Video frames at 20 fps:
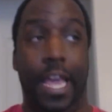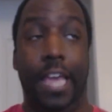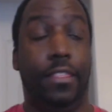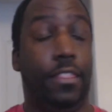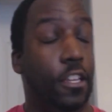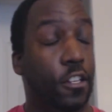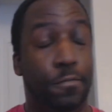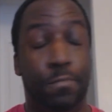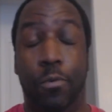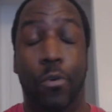
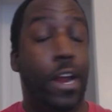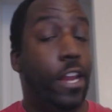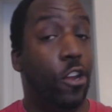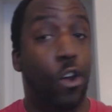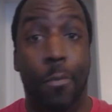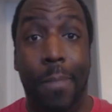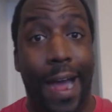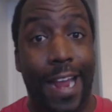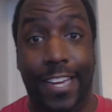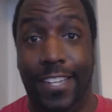At this point,
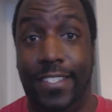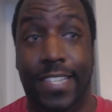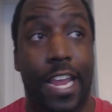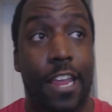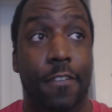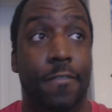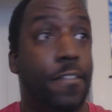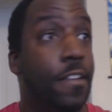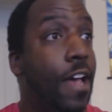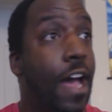nobody's
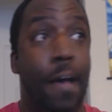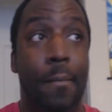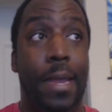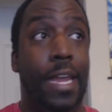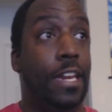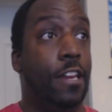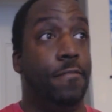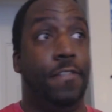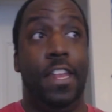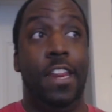safe. I
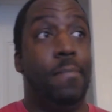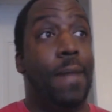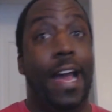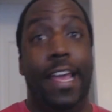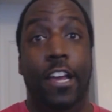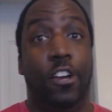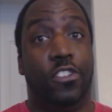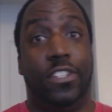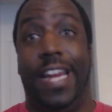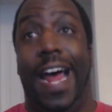mean, if
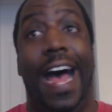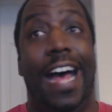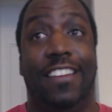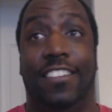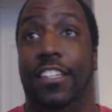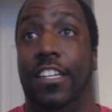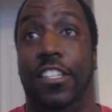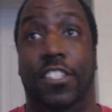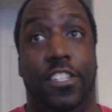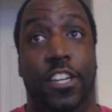anybody else
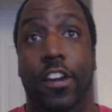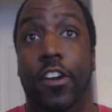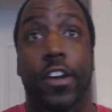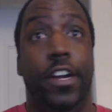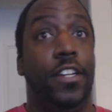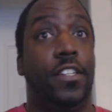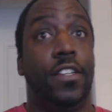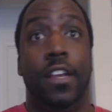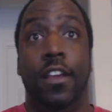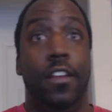dies in this
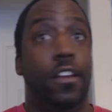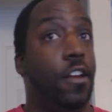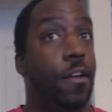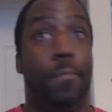series,